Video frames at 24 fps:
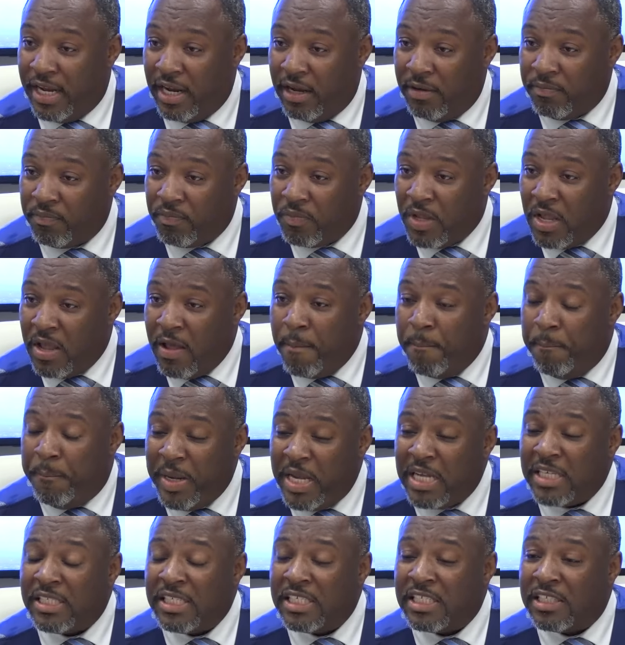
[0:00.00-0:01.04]
them.
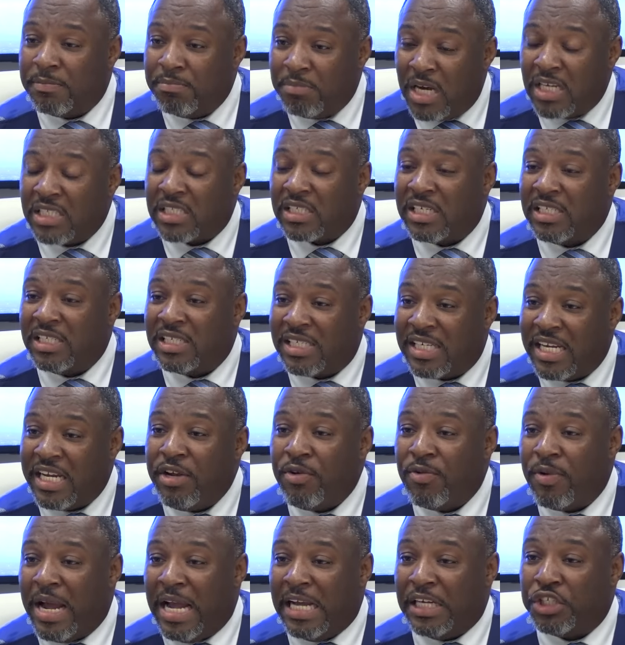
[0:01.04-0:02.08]
Business must
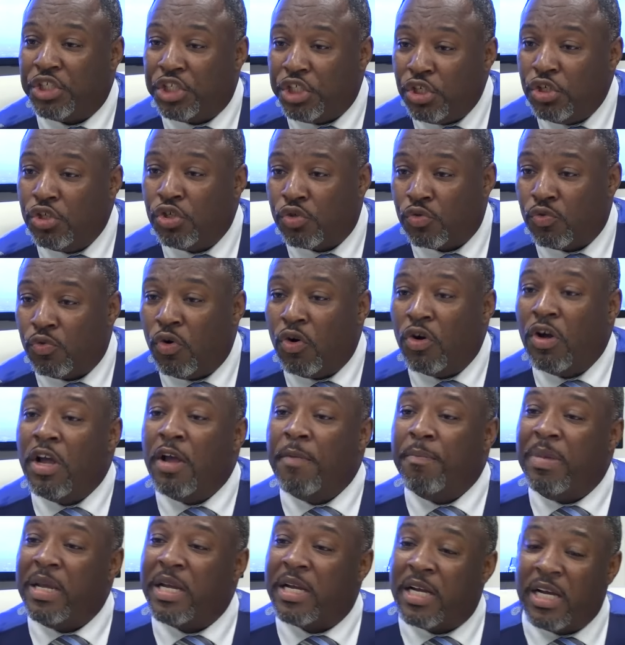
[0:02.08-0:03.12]
continue as usual
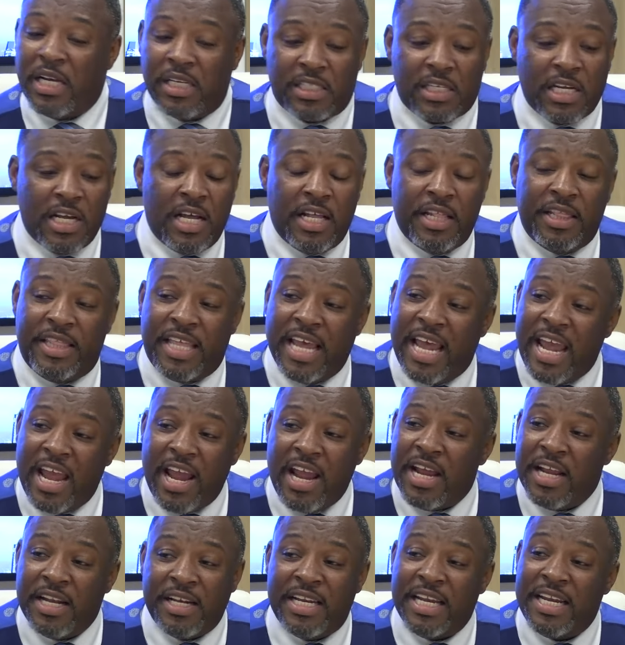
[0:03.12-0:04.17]
because
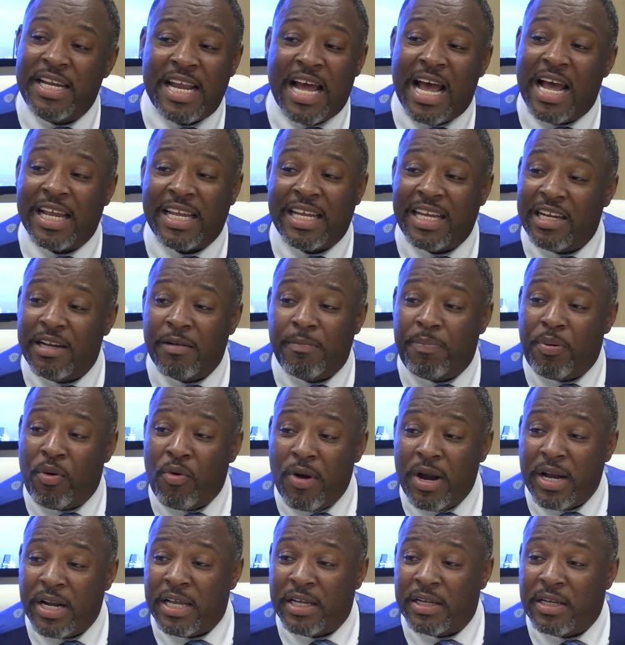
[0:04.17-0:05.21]
they did not get
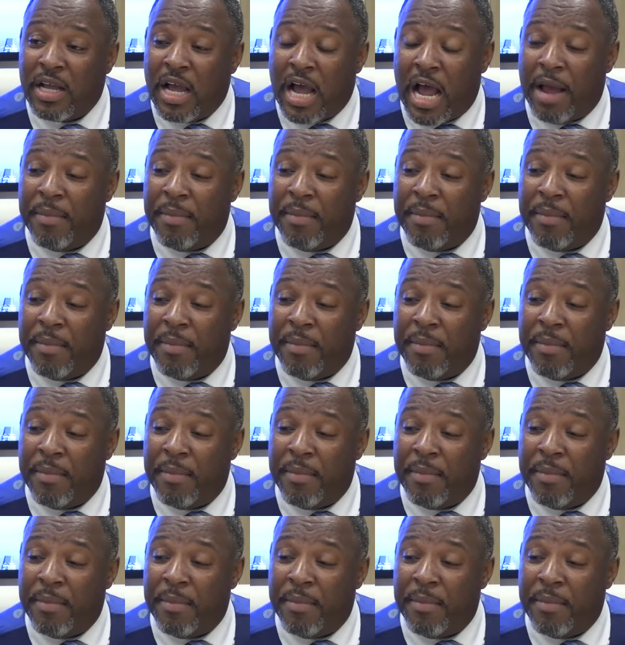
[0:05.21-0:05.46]
appointed.